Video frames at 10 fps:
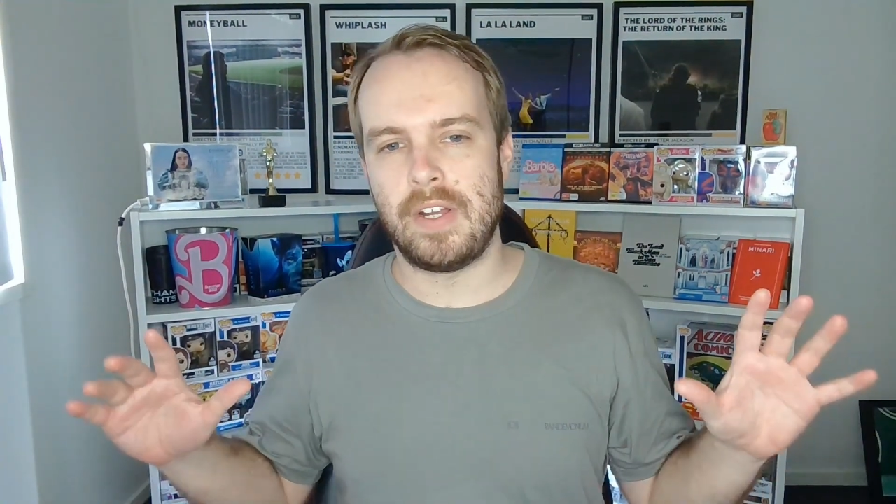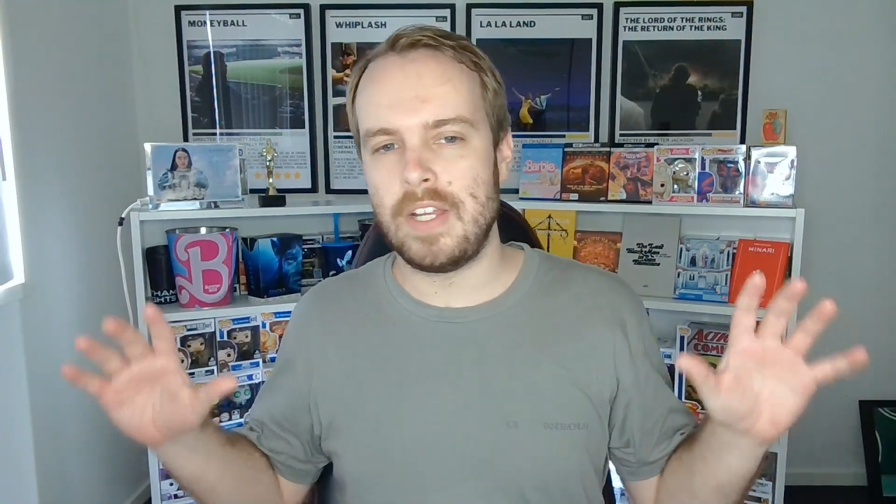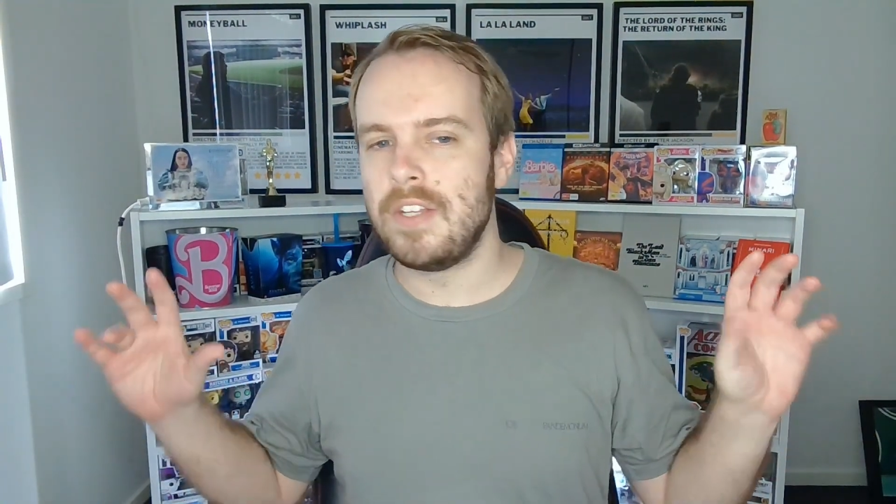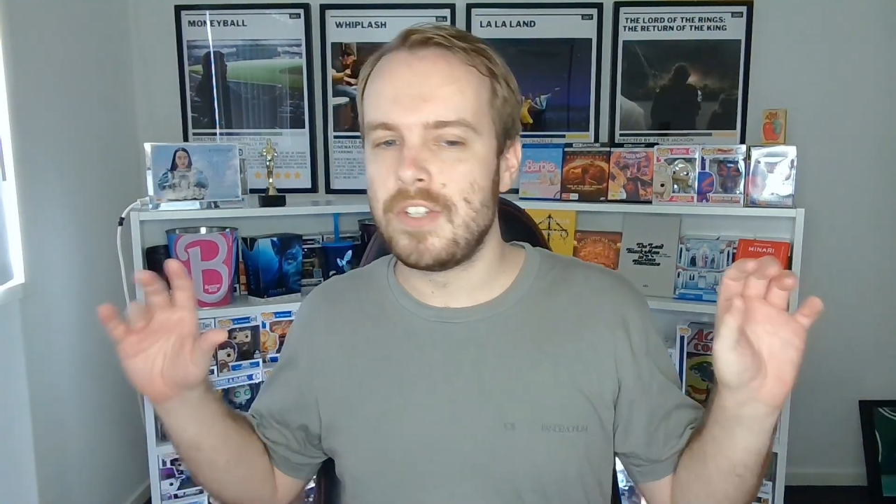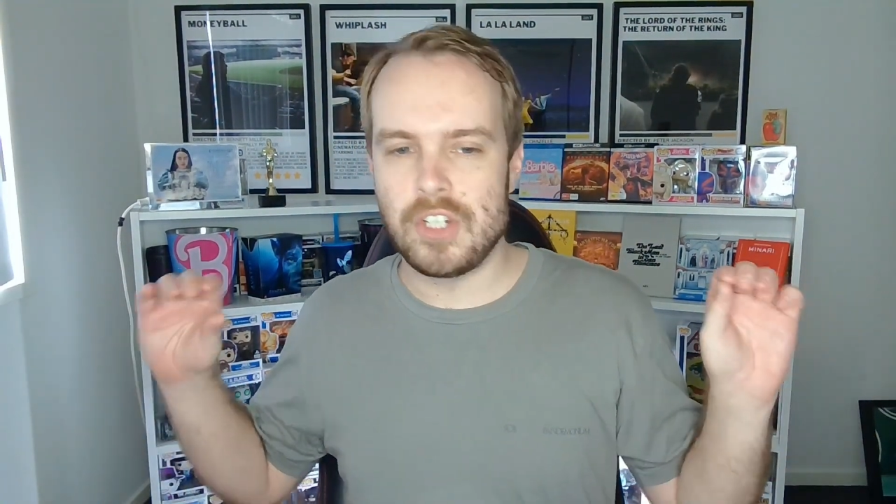
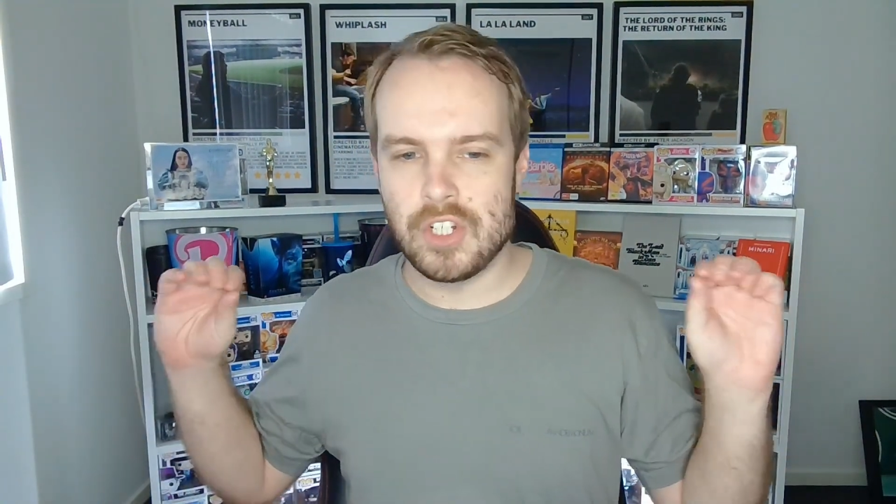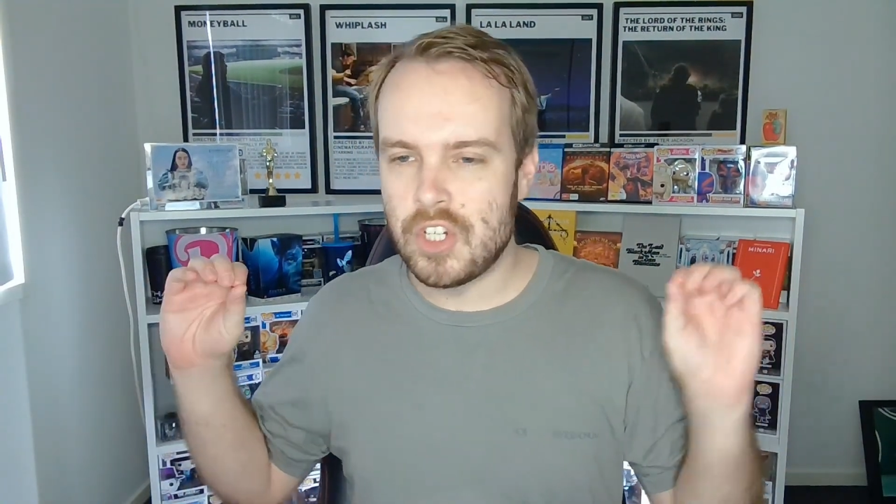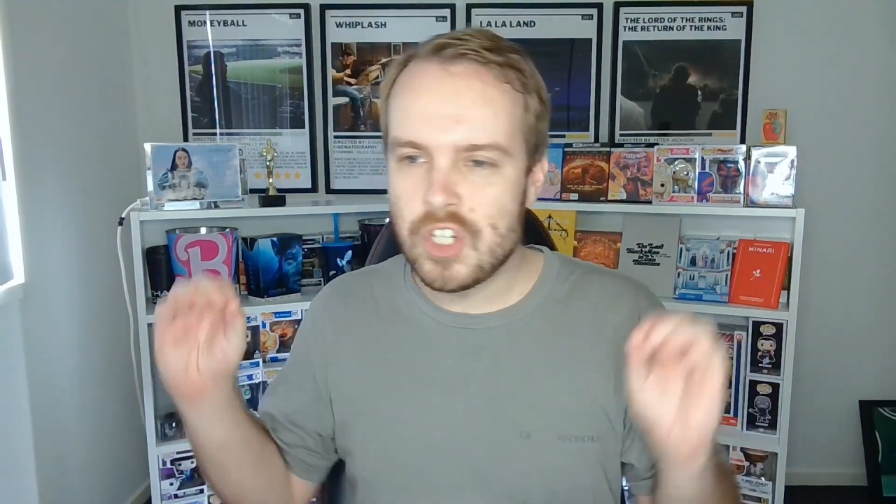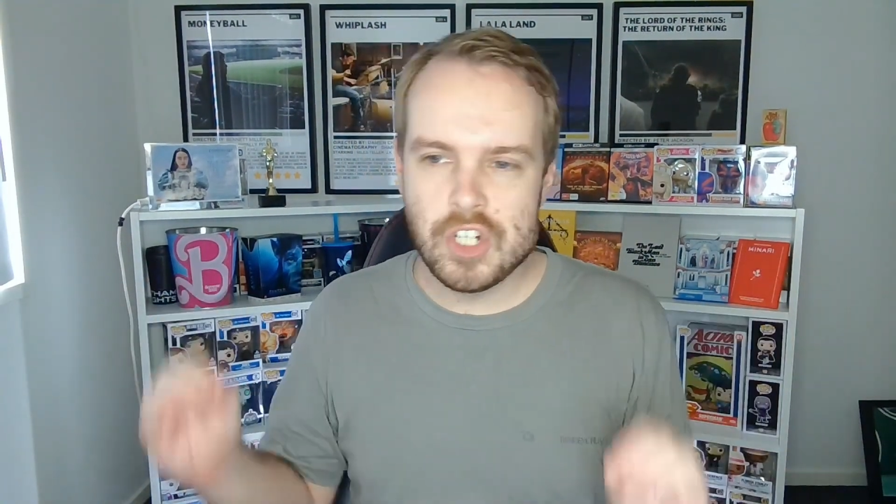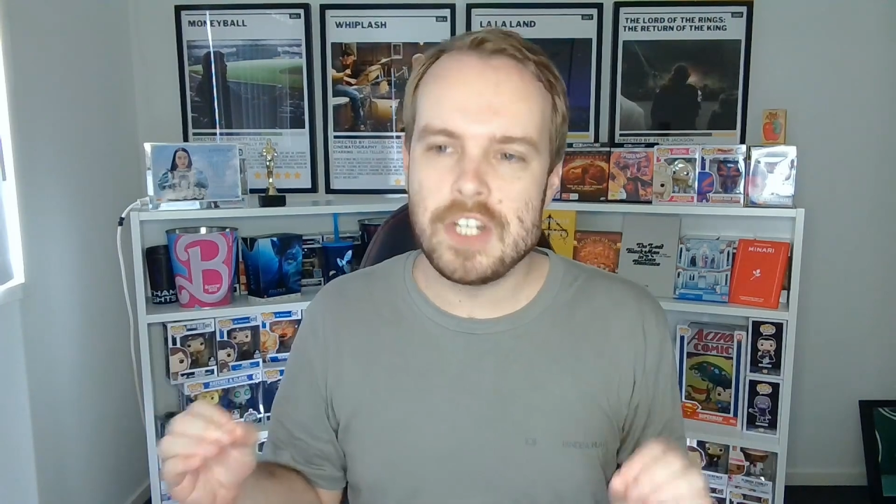is just
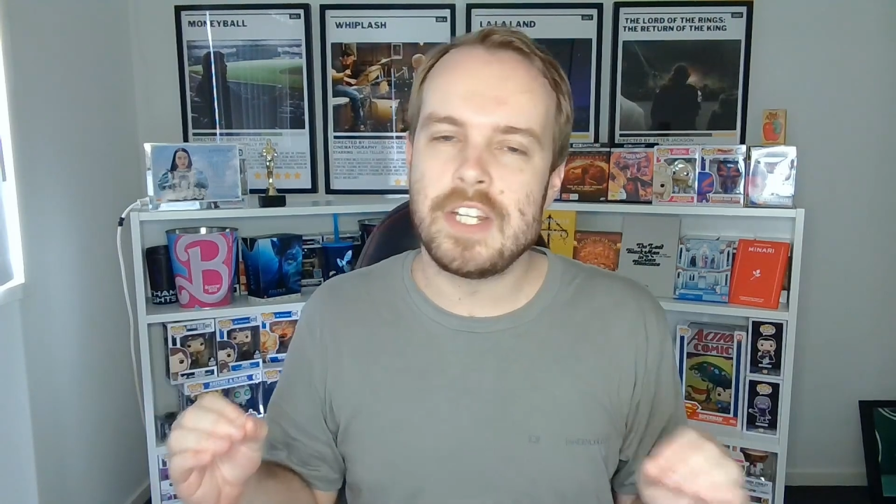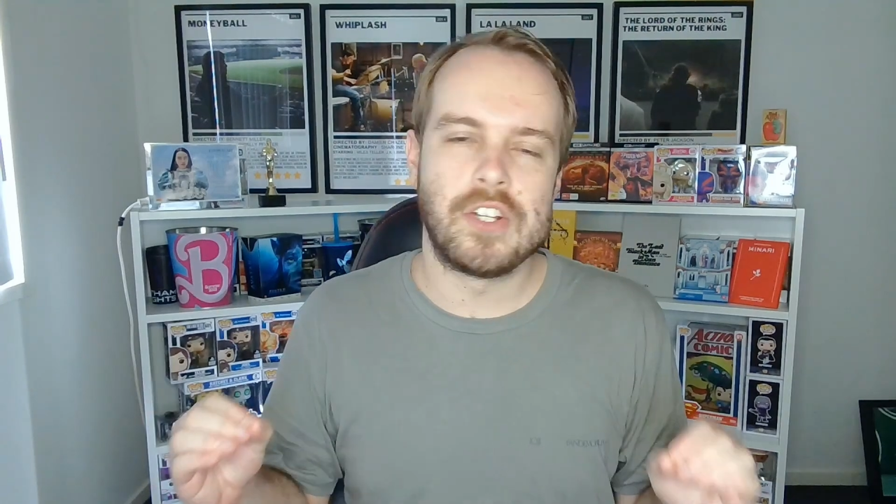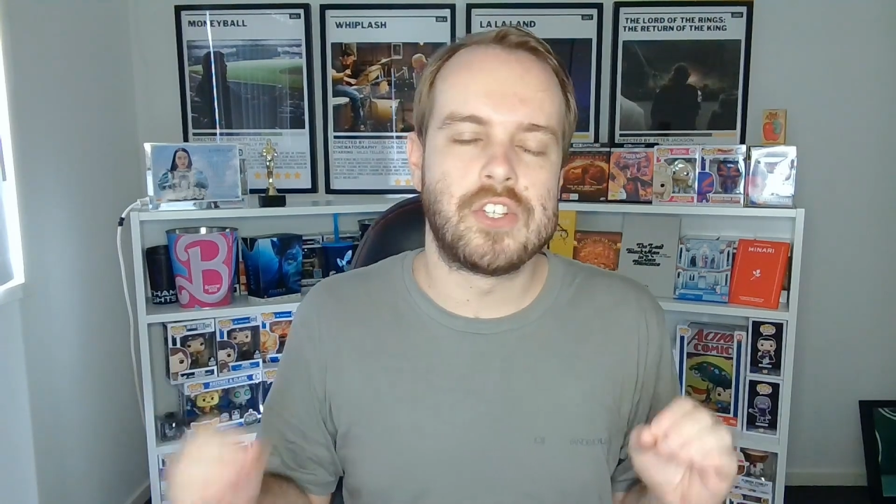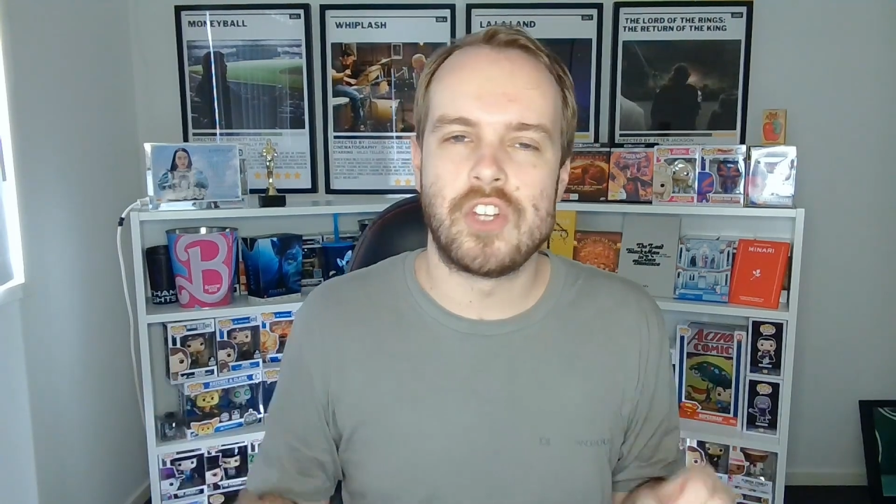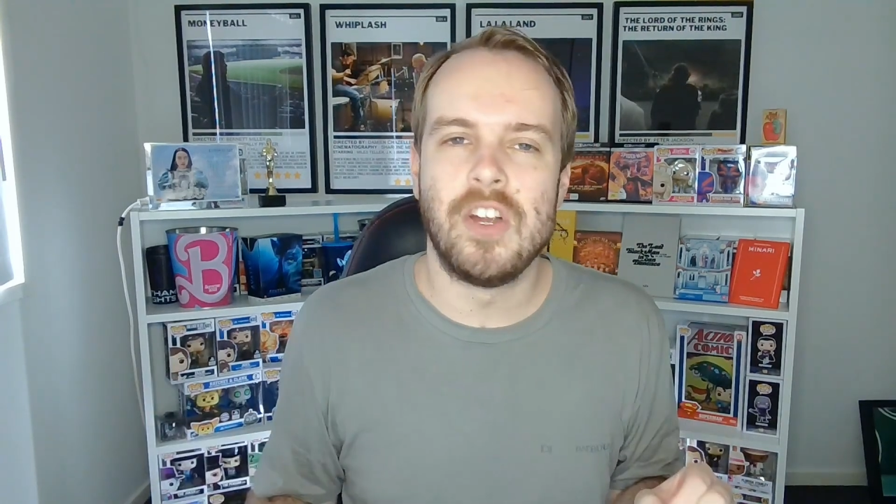shitting so